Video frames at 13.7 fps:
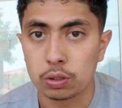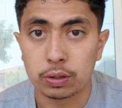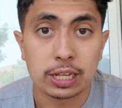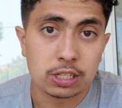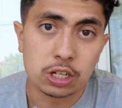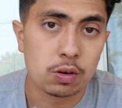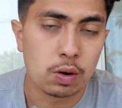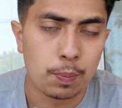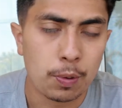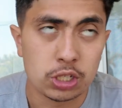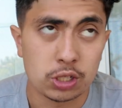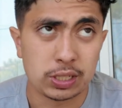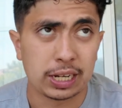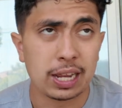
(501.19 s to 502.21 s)
So that's on your
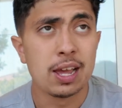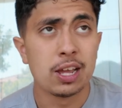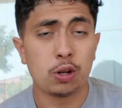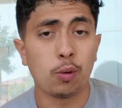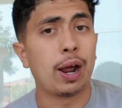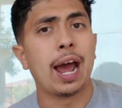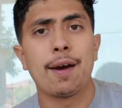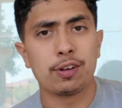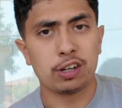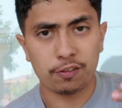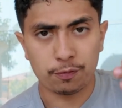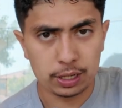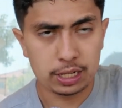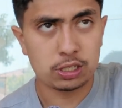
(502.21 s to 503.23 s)
report. So it's like, do I have
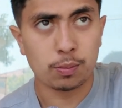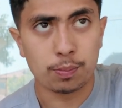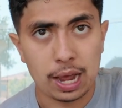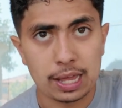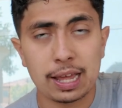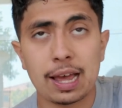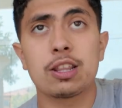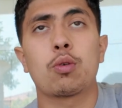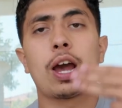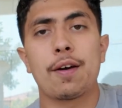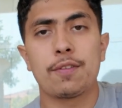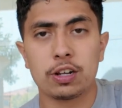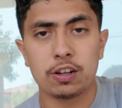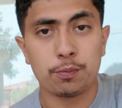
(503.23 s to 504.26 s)
enough money to buy that? Do I
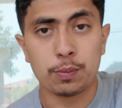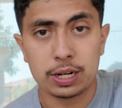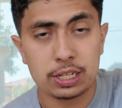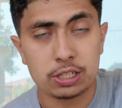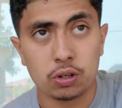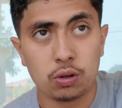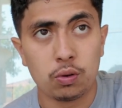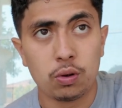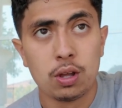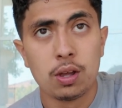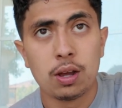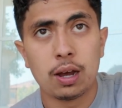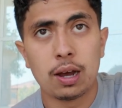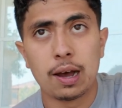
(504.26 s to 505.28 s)
have enough money to
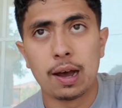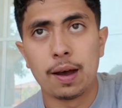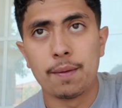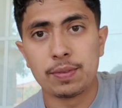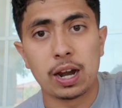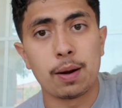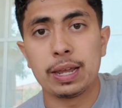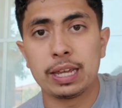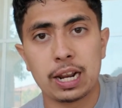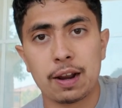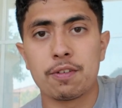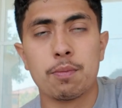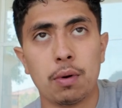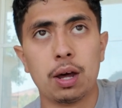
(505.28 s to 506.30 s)
that I'm making
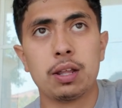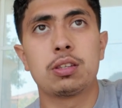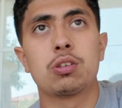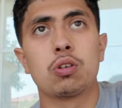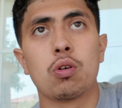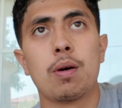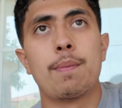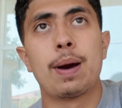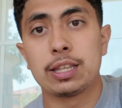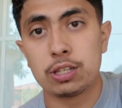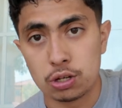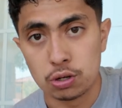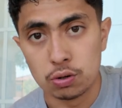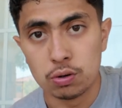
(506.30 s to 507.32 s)
every month to go and buy
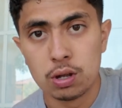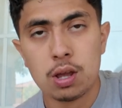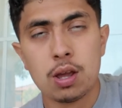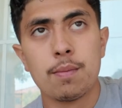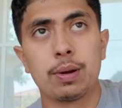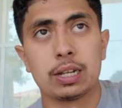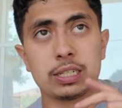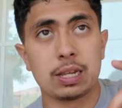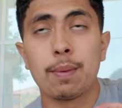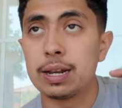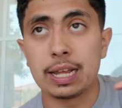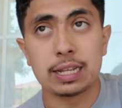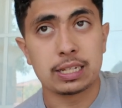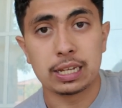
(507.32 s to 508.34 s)
two? Because then
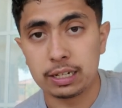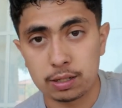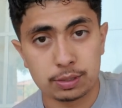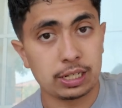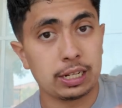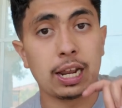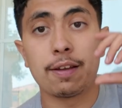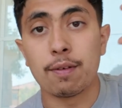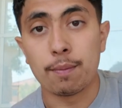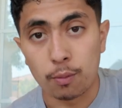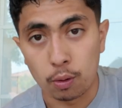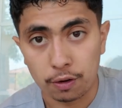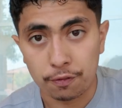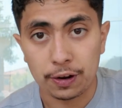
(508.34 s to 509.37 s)
my debt to income is going to get
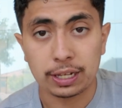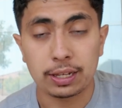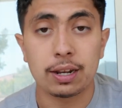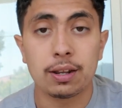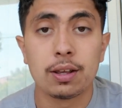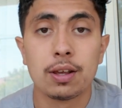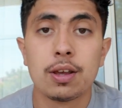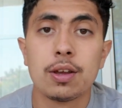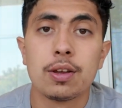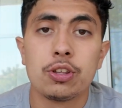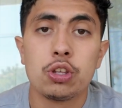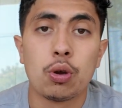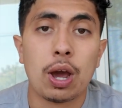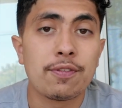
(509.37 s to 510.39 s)
even more affected.
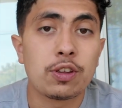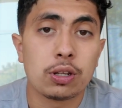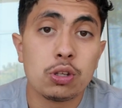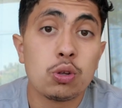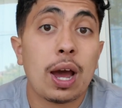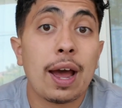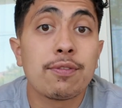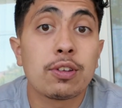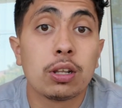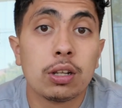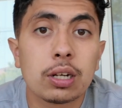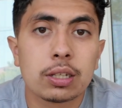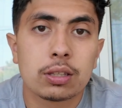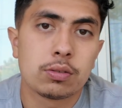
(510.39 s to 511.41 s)
You have to
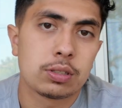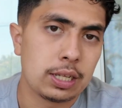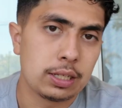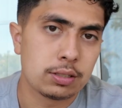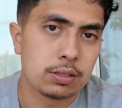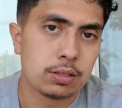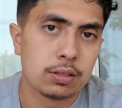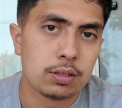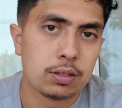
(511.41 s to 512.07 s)
look at those things.